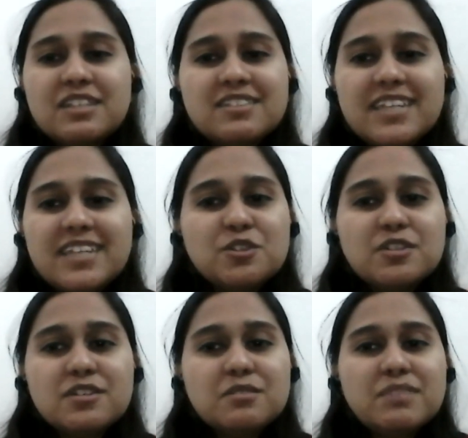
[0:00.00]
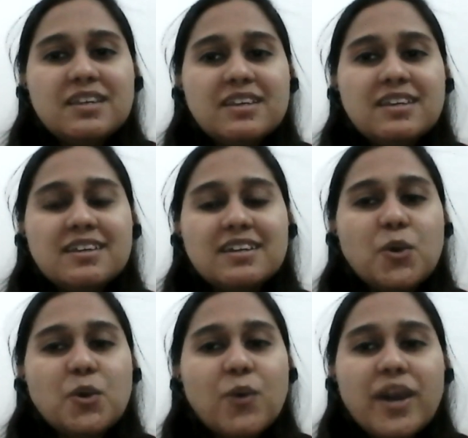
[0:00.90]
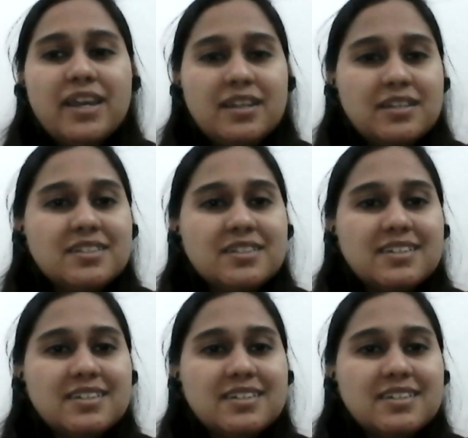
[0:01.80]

state shouldn't be quiet